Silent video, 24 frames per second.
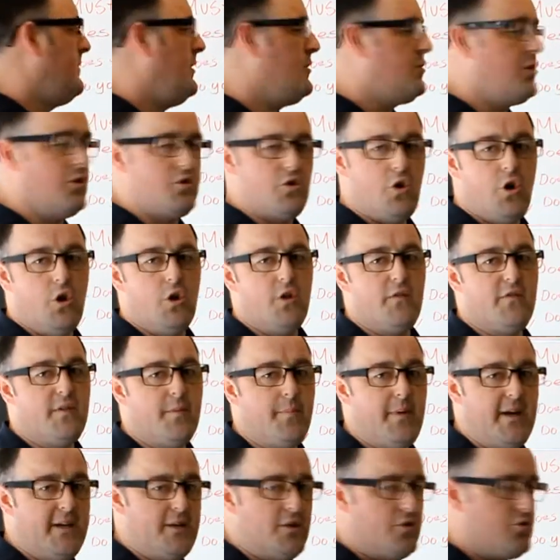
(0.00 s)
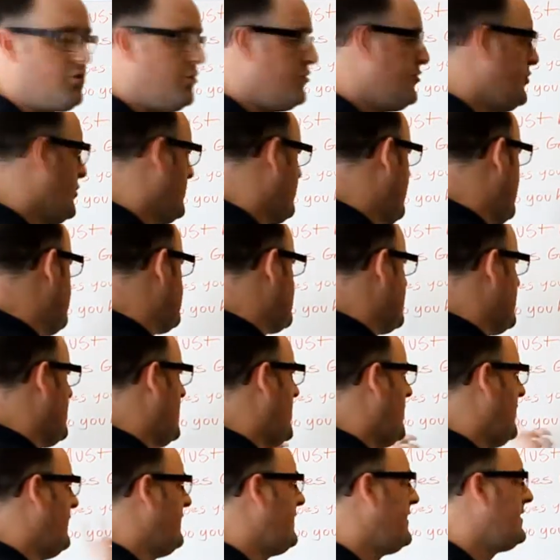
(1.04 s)
Does all of the pages on your website
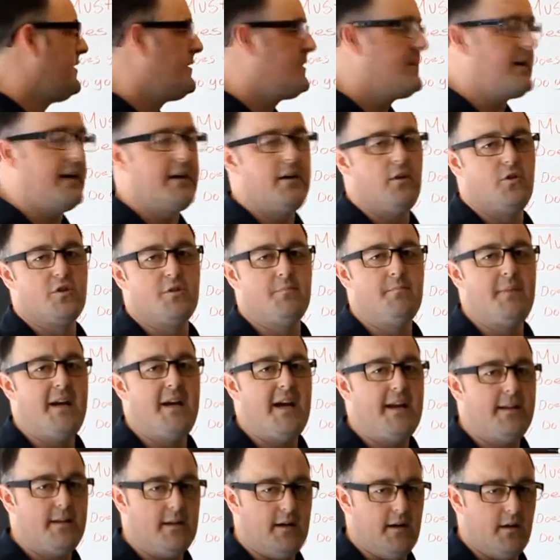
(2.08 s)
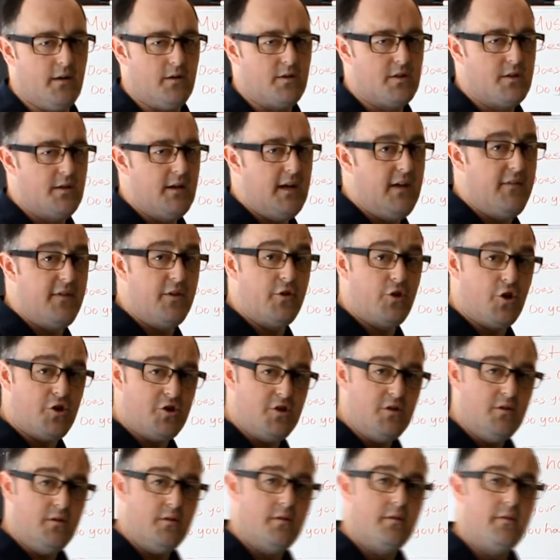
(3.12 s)
have titles and meta tags? If it
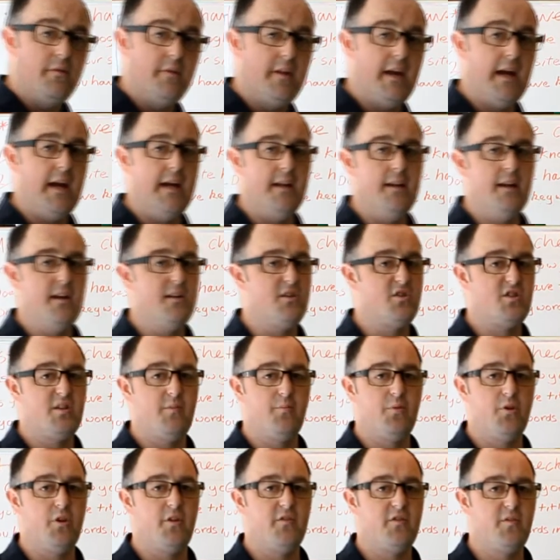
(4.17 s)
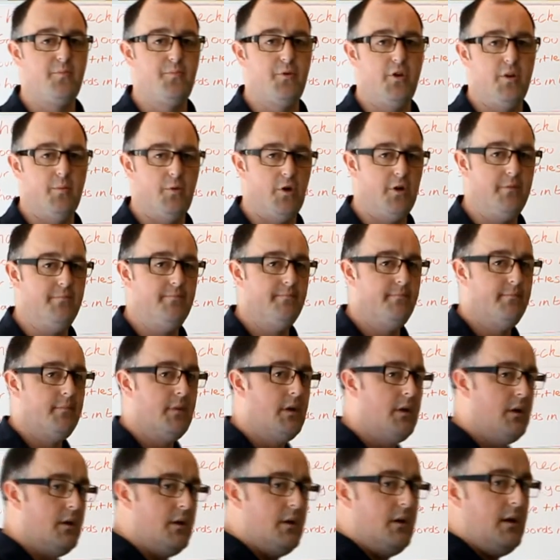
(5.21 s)
doesn't, then it's simple enough to put them on.
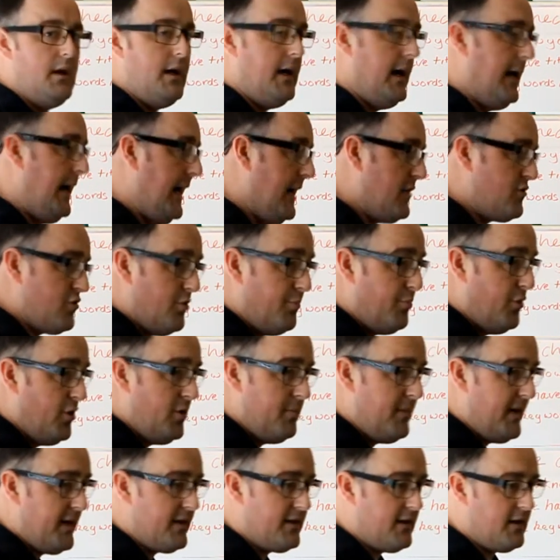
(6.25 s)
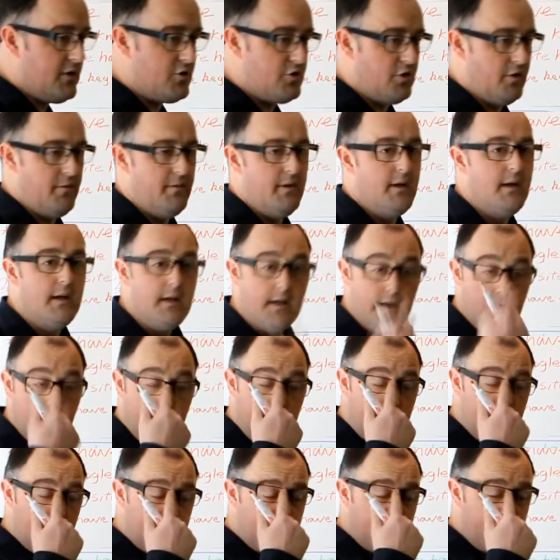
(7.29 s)
So put the meta tags on.
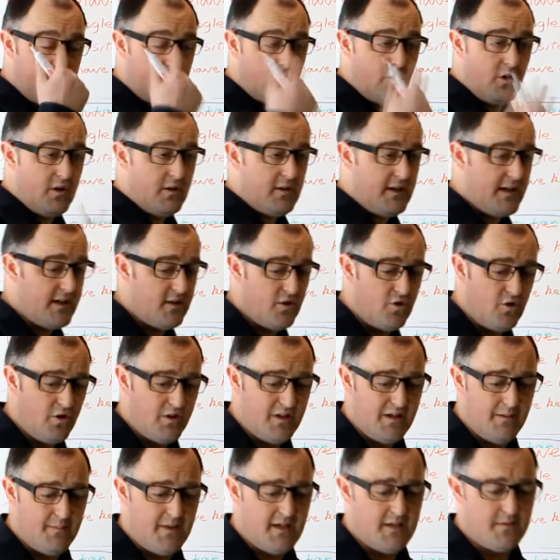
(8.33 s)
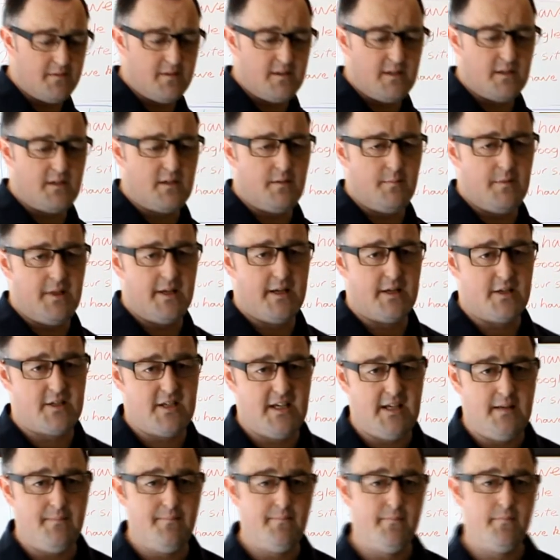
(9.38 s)
If you've got like a content management system, like I
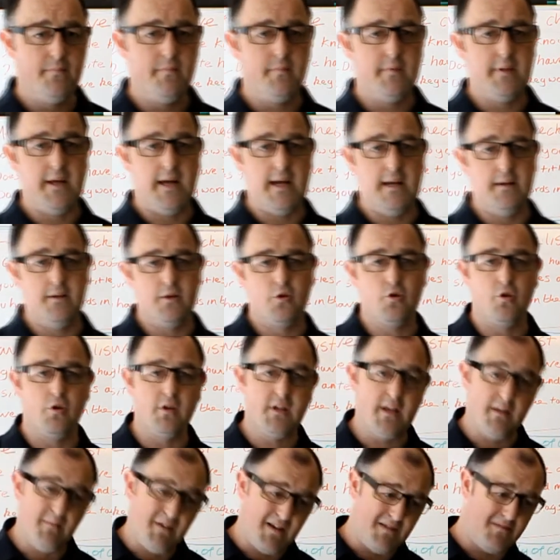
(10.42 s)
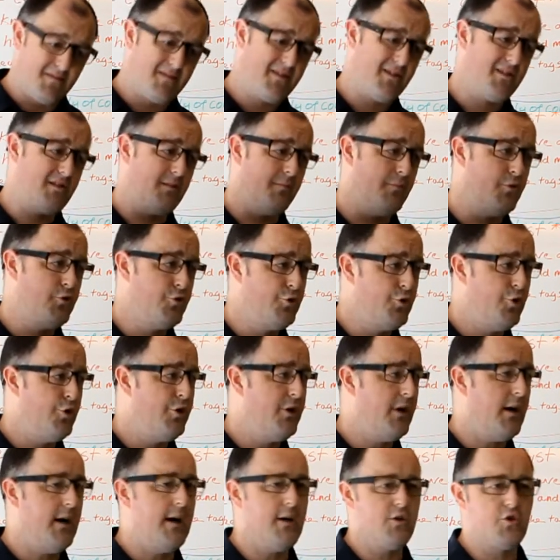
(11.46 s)
say, then the content management system
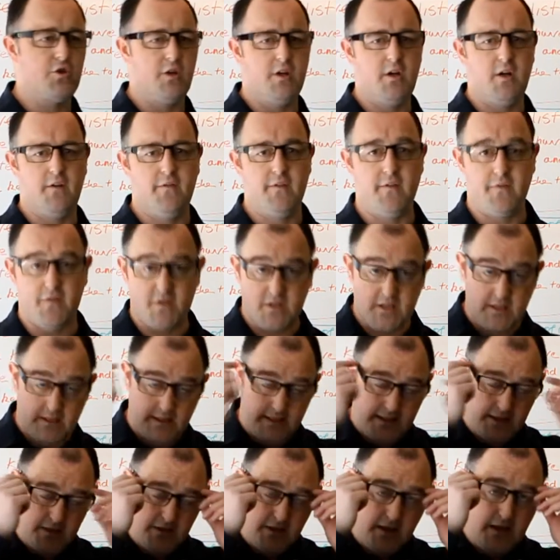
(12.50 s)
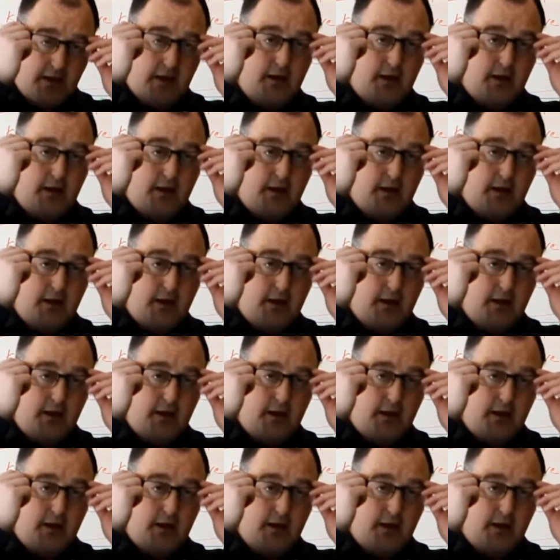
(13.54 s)
should actually have the facilities